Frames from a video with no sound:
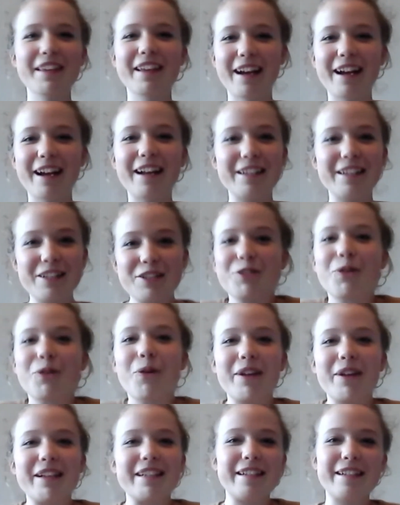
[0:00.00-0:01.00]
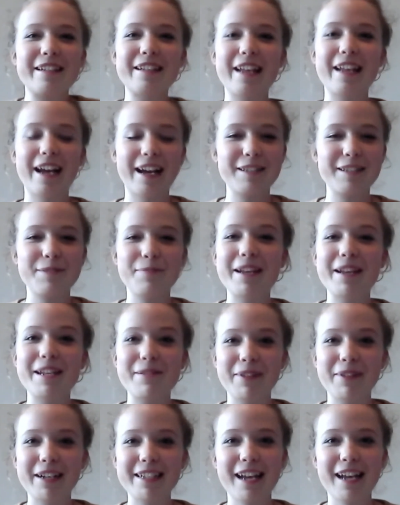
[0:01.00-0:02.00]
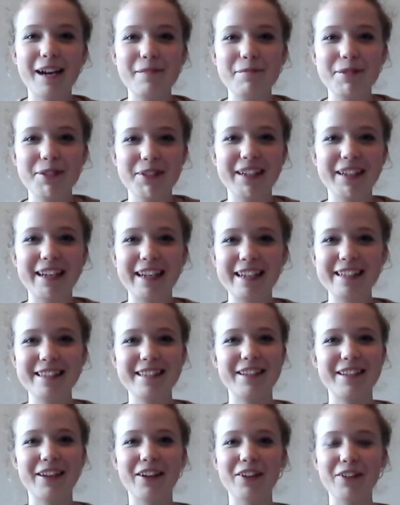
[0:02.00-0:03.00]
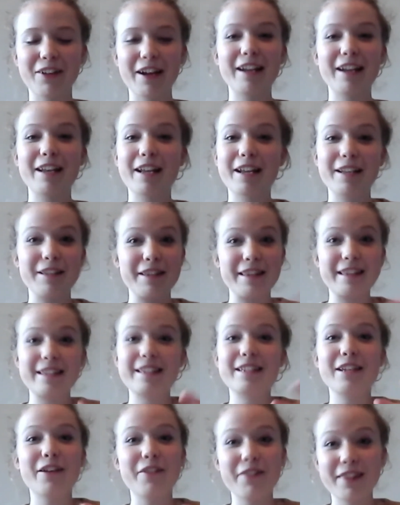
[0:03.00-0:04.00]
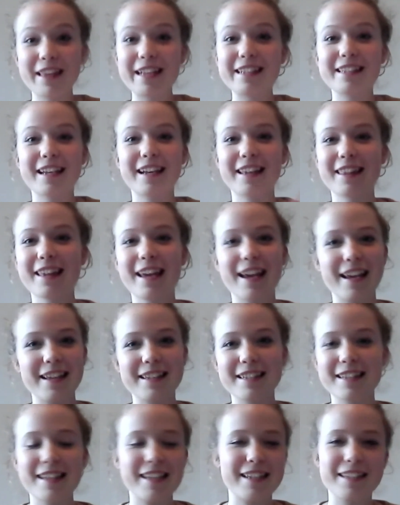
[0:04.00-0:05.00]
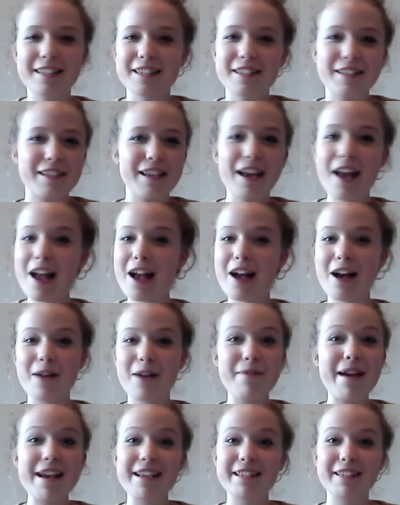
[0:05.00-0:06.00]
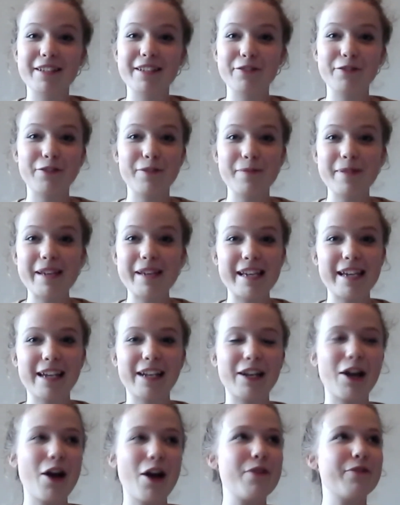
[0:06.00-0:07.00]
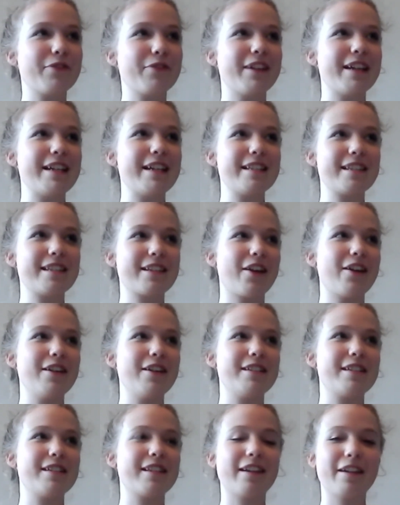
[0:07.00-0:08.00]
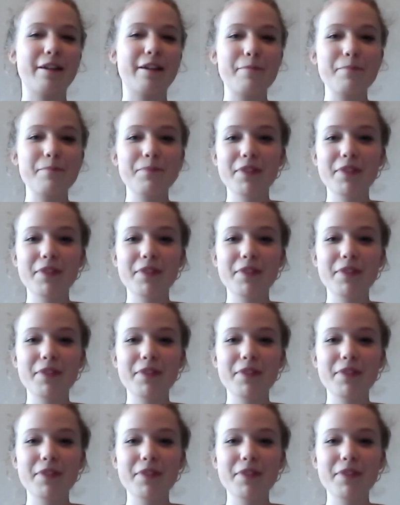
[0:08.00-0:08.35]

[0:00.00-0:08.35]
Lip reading: I enjoy spending my time doing it. So and stuff, things like this is amazing for me, and hopefully it's going to,